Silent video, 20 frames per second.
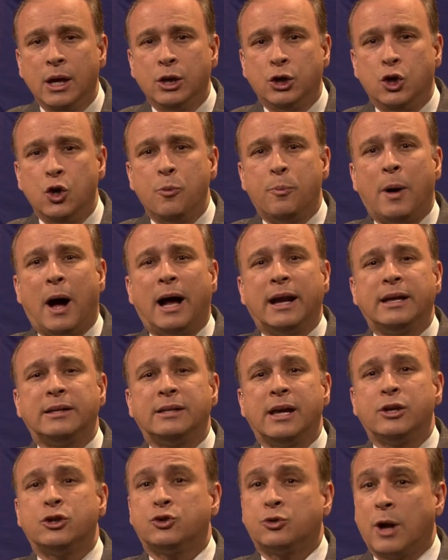Coupon has
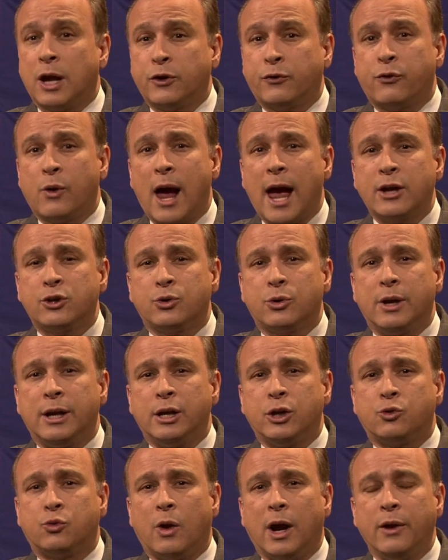a stress fracture in
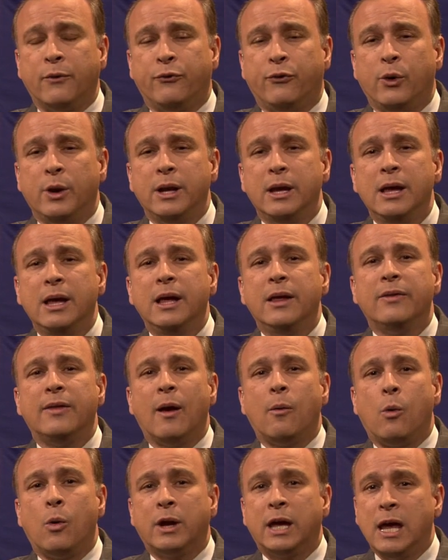his right foot
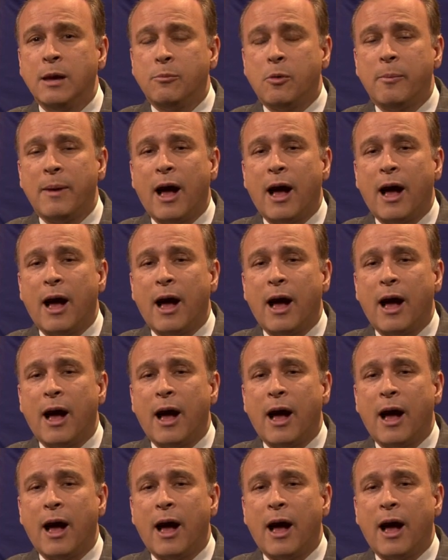that will keep him